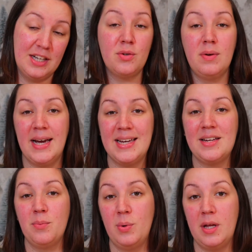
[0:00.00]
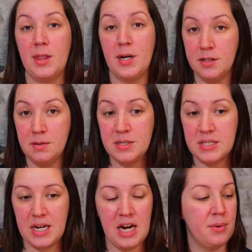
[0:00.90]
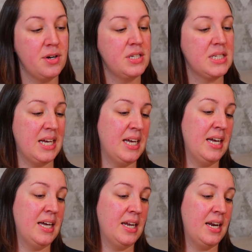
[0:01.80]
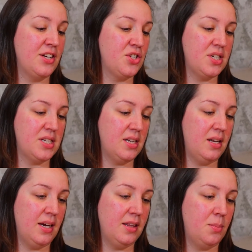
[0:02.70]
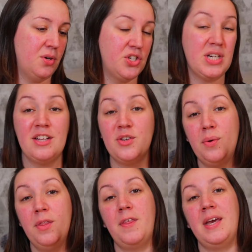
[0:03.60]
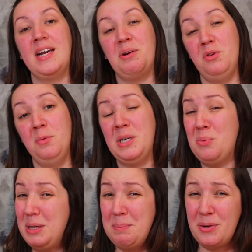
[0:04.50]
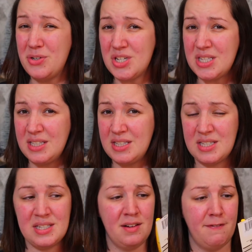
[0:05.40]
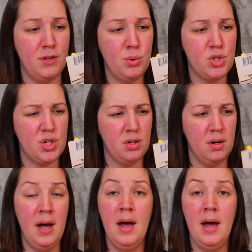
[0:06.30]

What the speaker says: I don't like it with other mascaras, and I just didn't like the brush. I don't think I will be repurchasing this in the future.